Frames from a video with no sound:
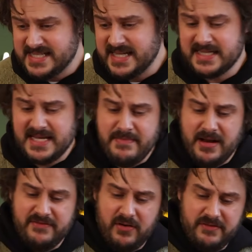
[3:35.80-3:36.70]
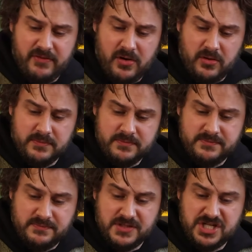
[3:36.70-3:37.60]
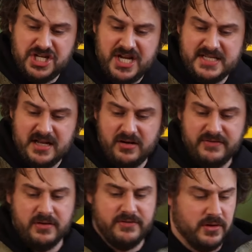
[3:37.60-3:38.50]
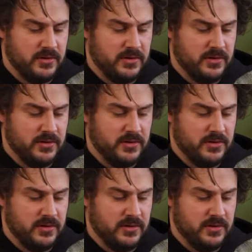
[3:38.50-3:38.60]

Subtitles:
60 ml of olive oil. She's a lot of olive